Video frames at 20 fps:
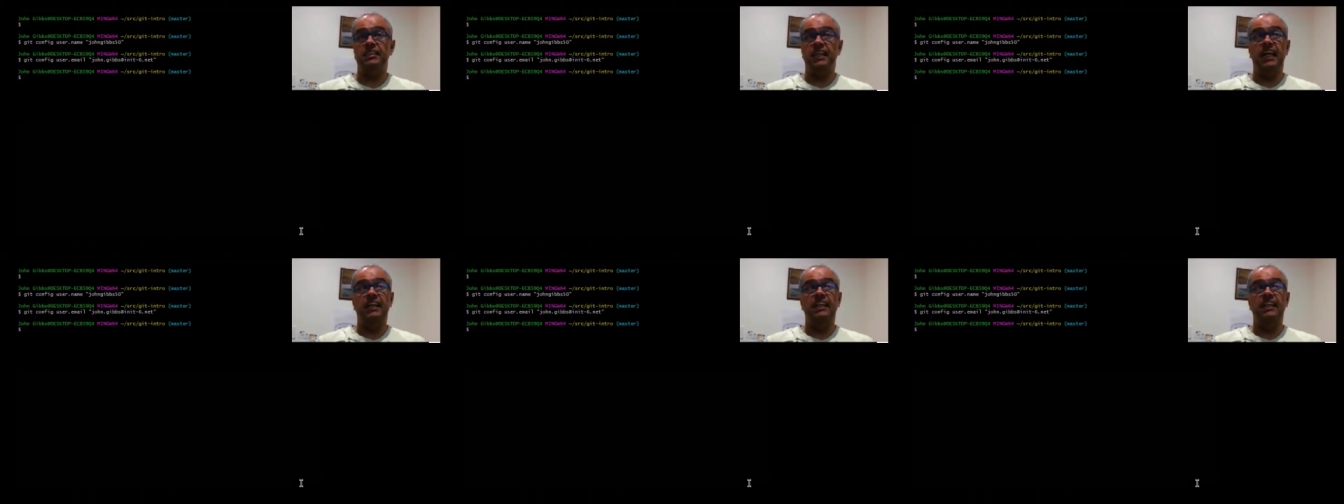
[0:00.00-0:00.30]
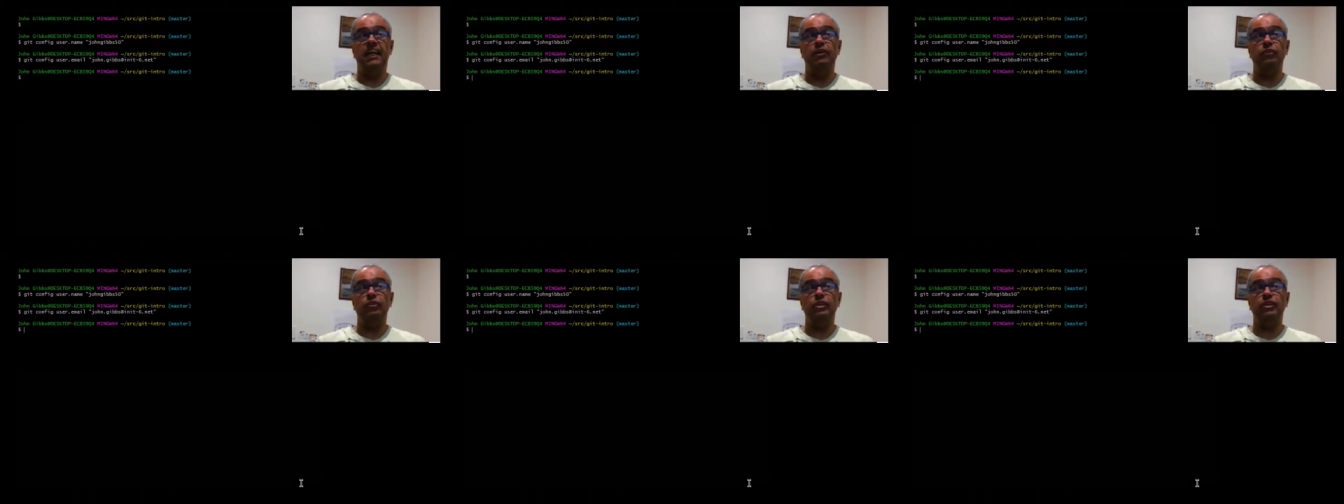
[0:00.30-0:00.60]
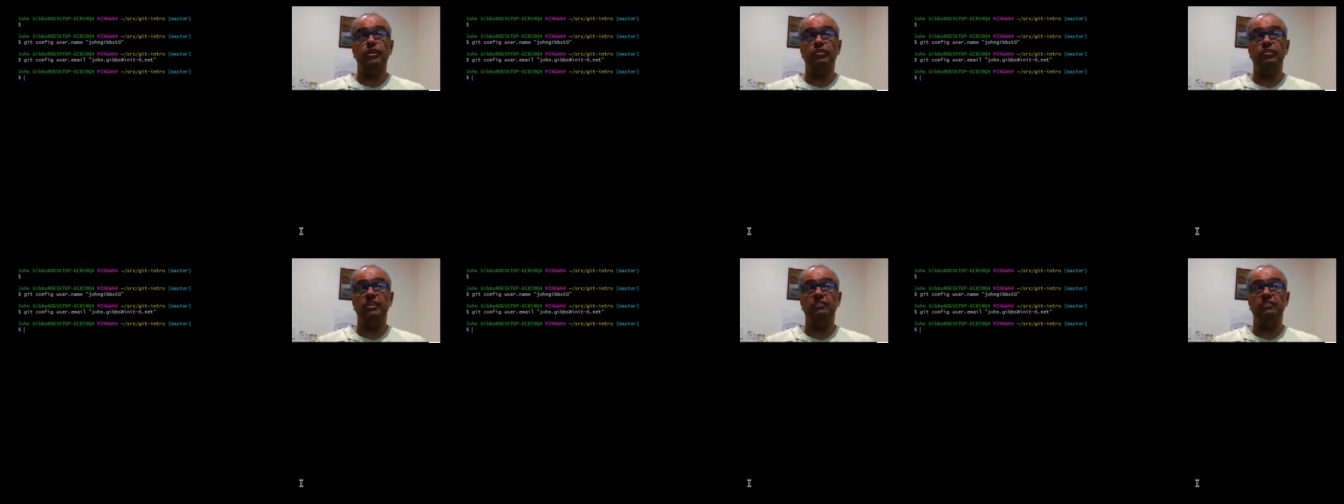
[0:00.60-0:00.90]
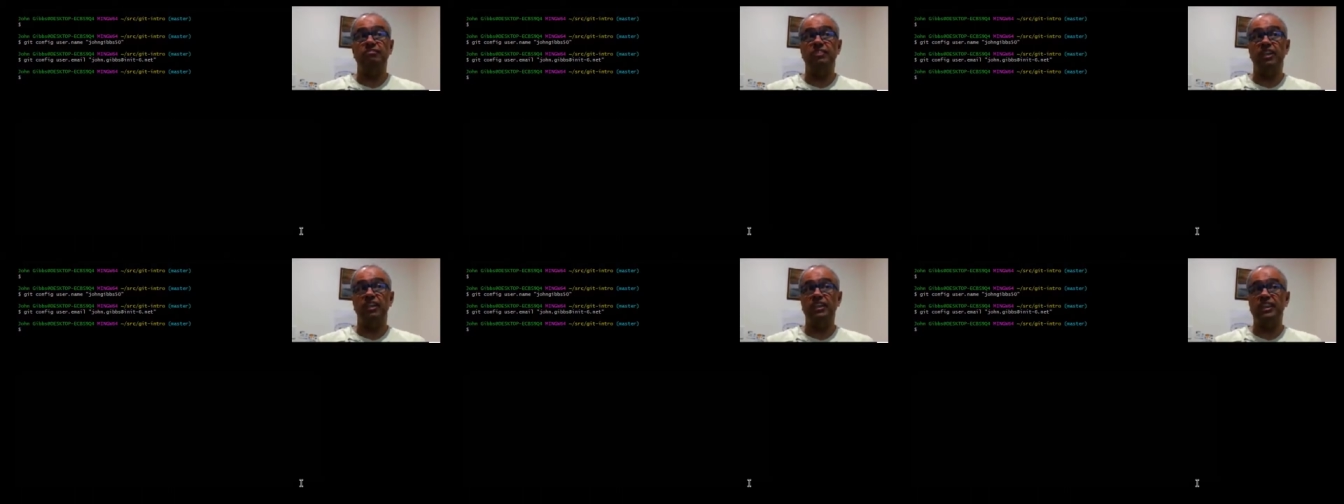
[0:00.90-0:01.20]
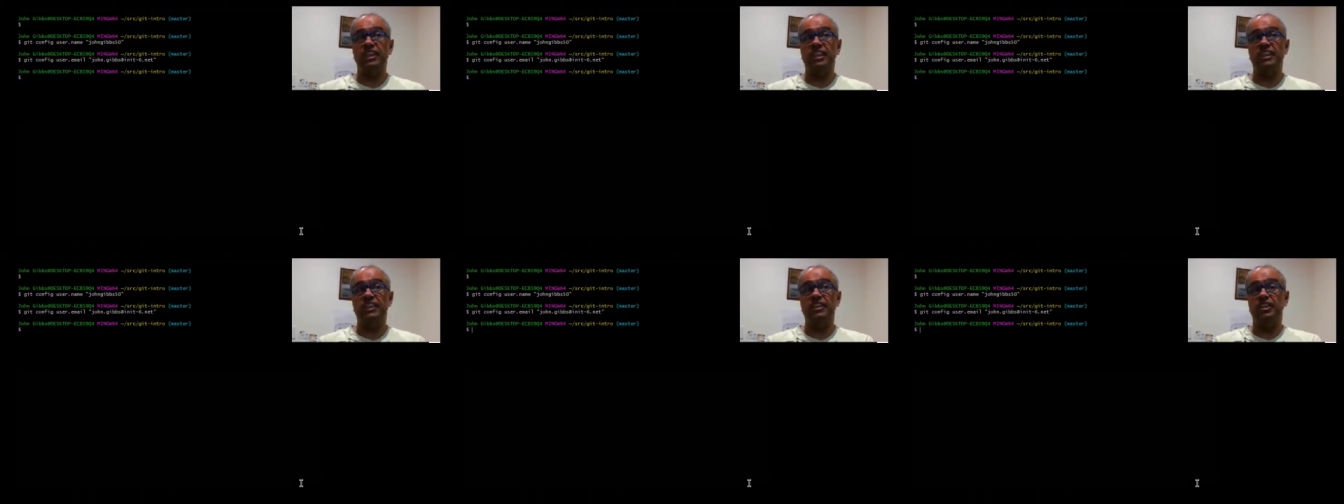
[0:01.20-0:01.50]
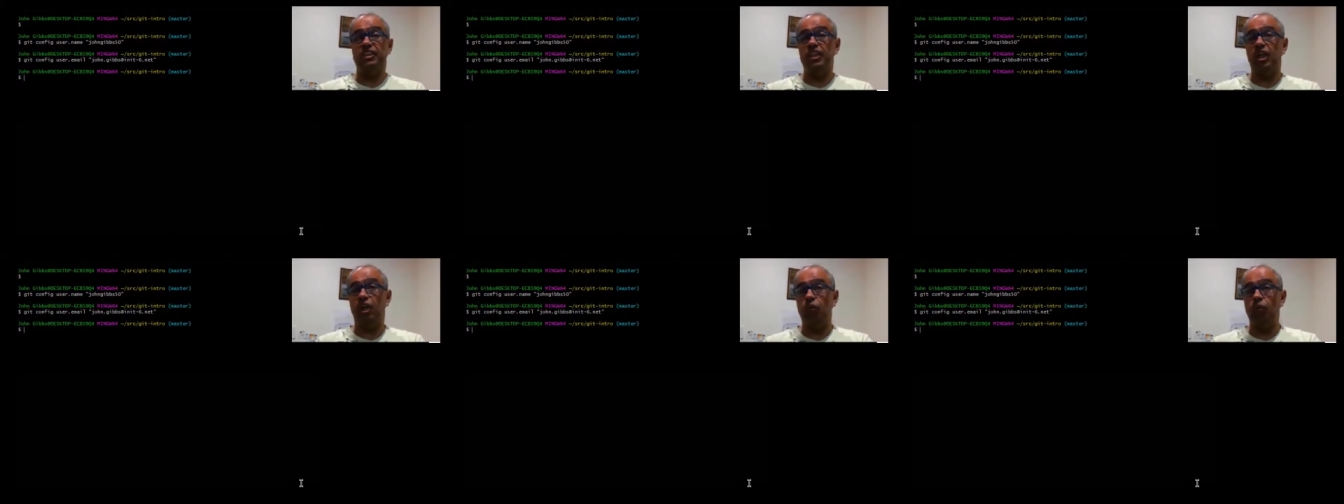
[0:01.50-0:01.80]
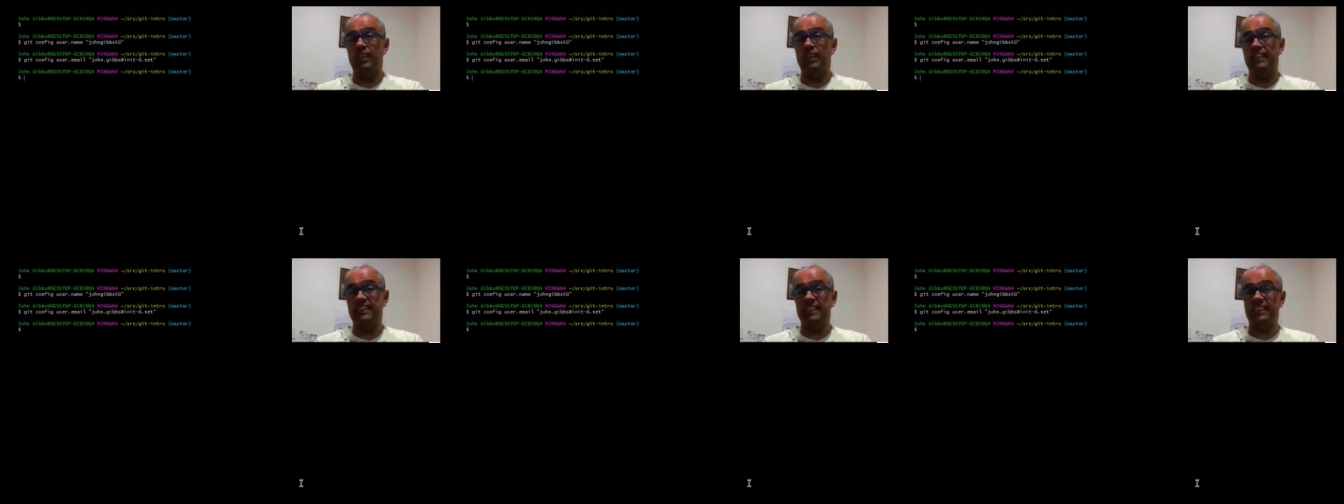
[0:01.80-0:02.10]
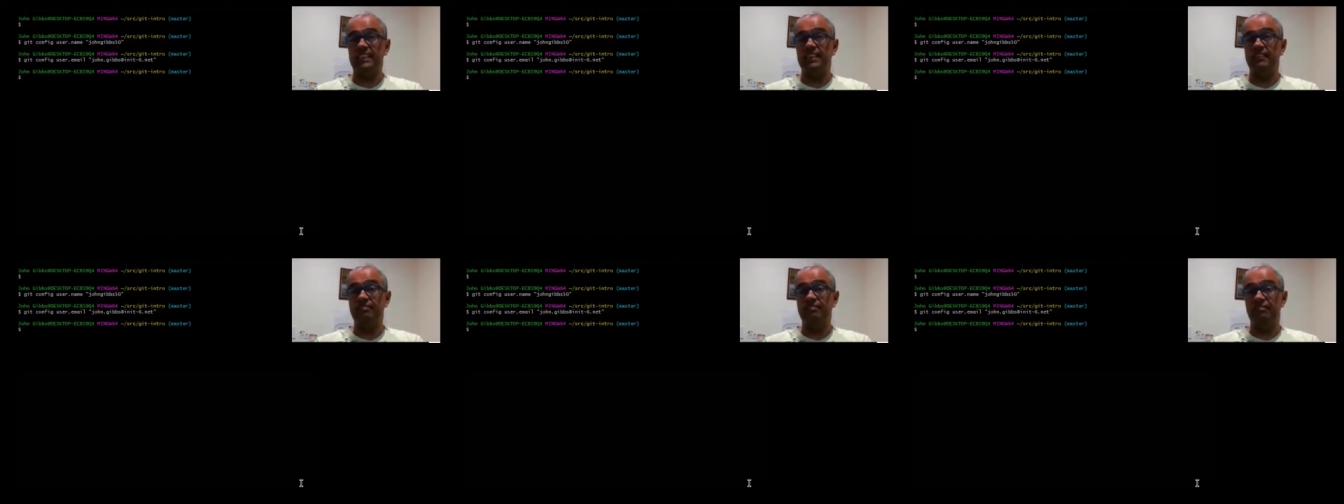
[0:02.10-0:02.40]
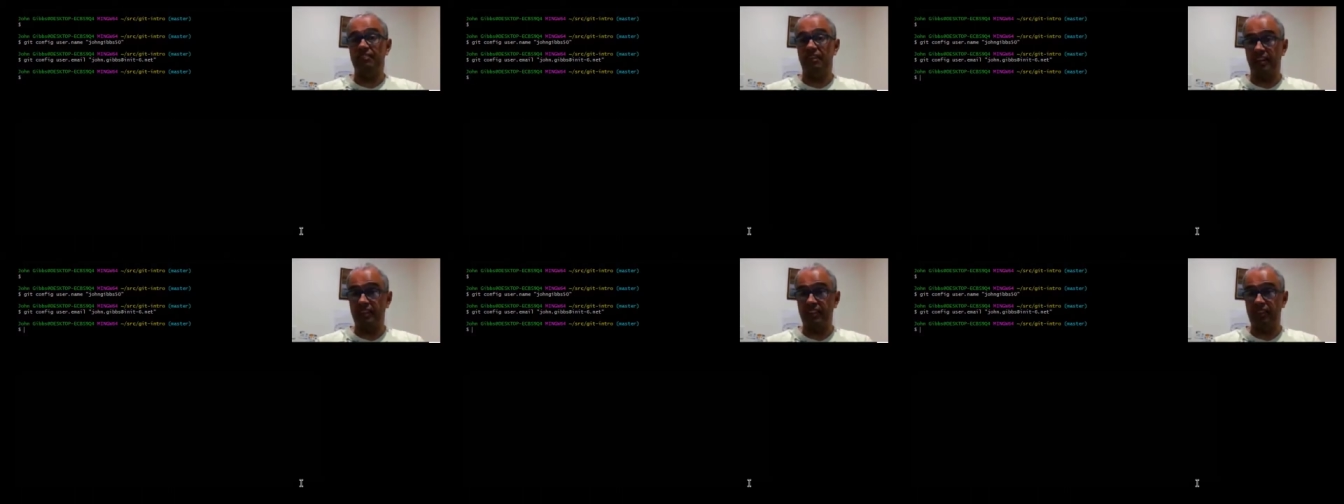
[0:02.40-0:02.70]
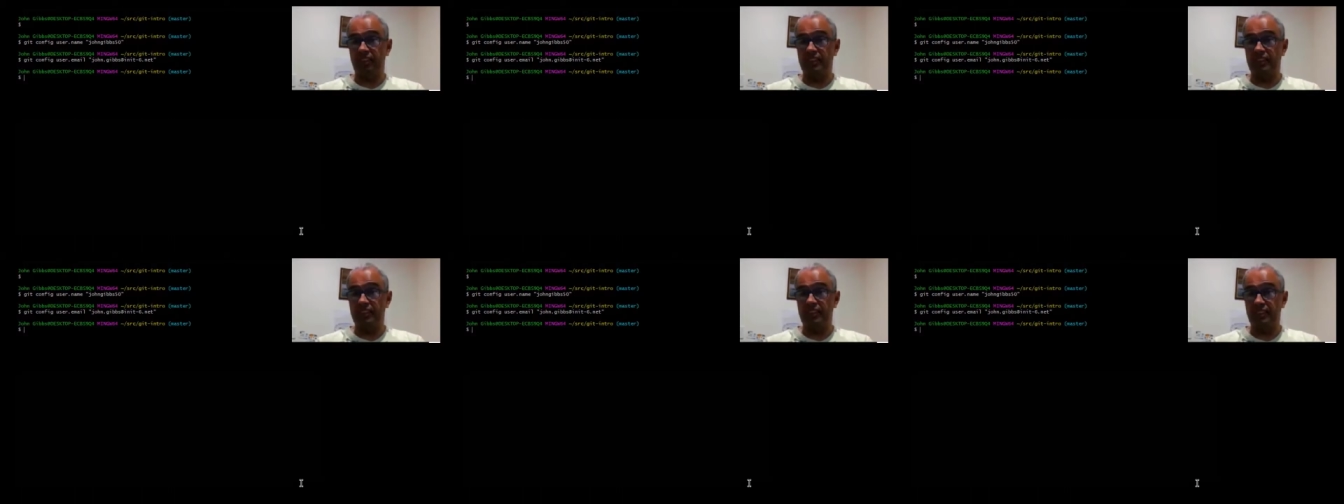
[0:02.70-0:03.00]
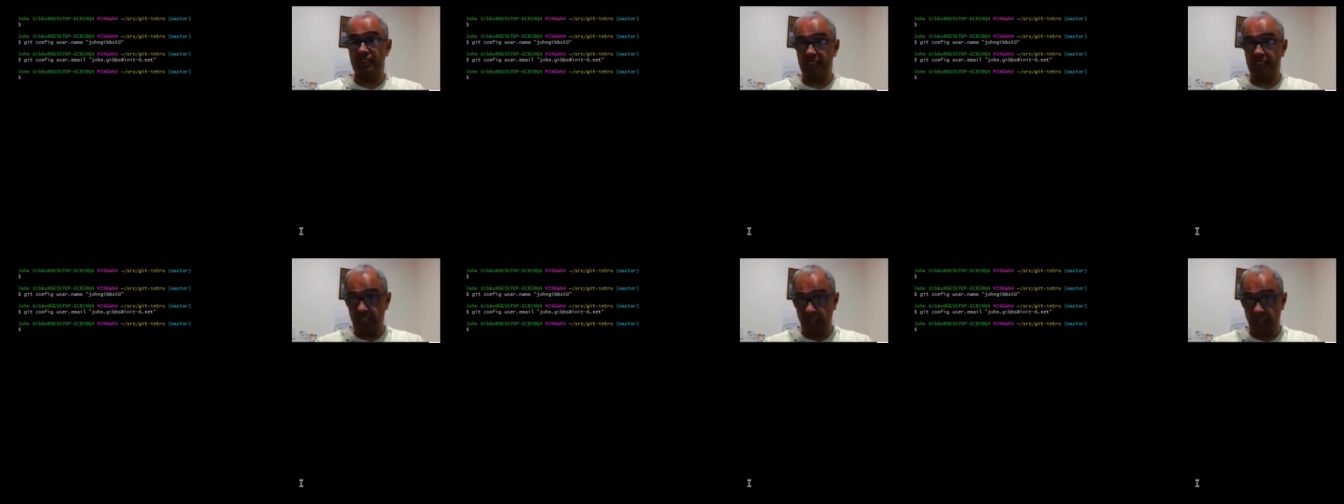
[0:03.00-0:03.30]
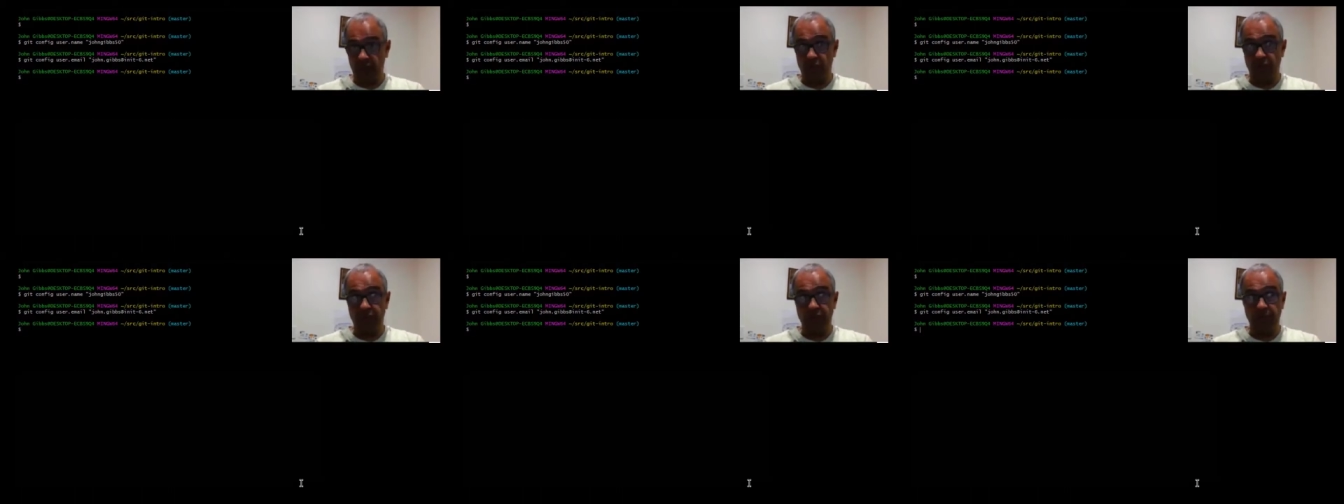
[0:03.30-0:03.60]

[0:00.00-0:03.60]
allows you to version control existing files and code.